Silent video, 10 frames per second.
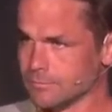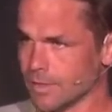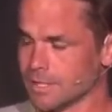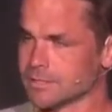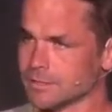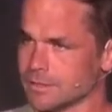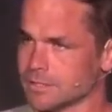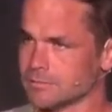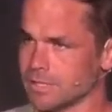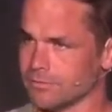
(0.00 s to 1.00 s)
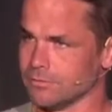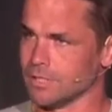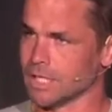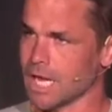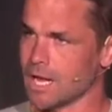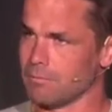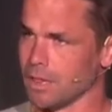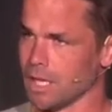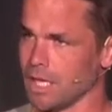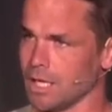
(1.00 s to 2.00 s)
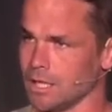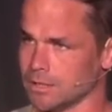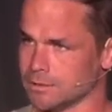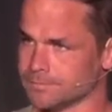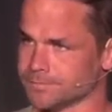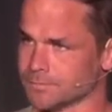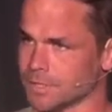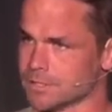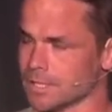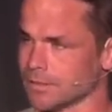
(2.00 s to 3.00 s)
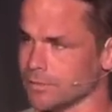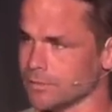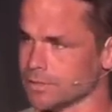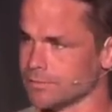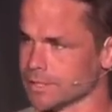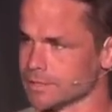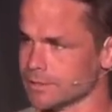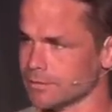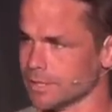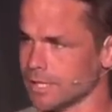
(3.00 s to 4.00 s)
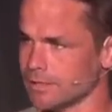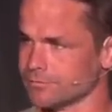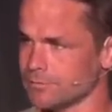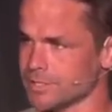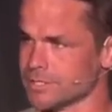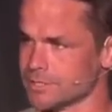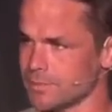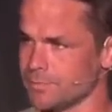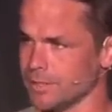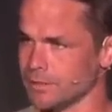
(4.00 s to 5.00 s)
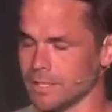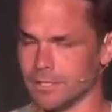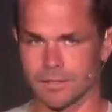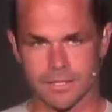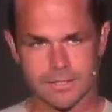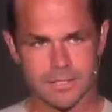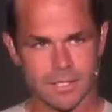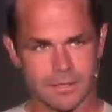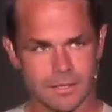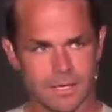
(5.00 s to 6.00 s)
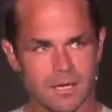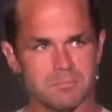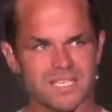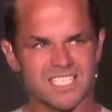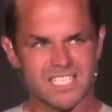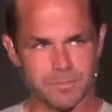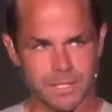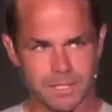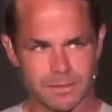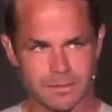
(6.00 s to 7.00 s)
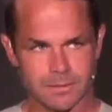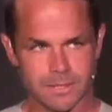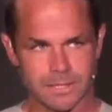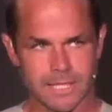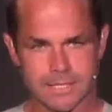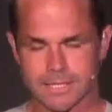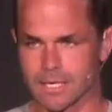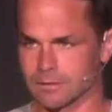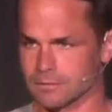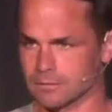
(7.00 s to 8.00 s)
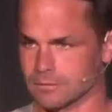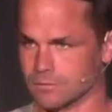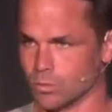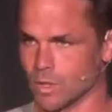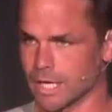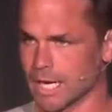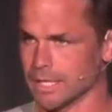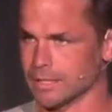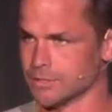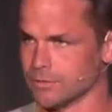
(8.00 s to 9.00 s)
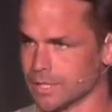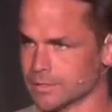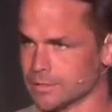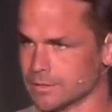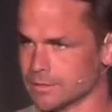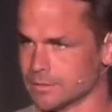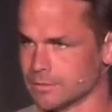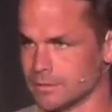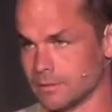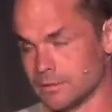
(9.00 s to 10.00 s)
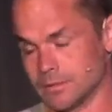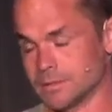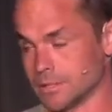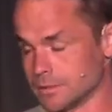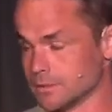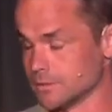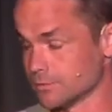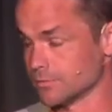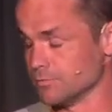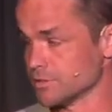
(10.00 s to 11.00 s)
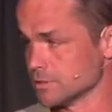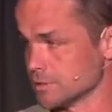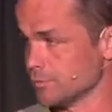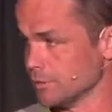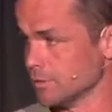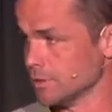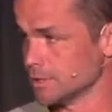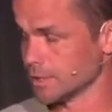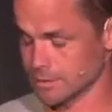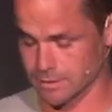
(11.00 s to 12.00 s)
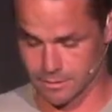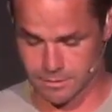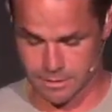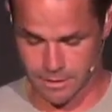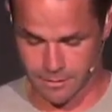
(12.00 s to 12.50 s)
It's a mouthful. You're like, amillennialism. It's like we went to Mexico with a guy from Mississippi. And you know how he said it? Mississippi. He takes out one I and two S's. I'd say it's because he's from Mississippi that he takes all those.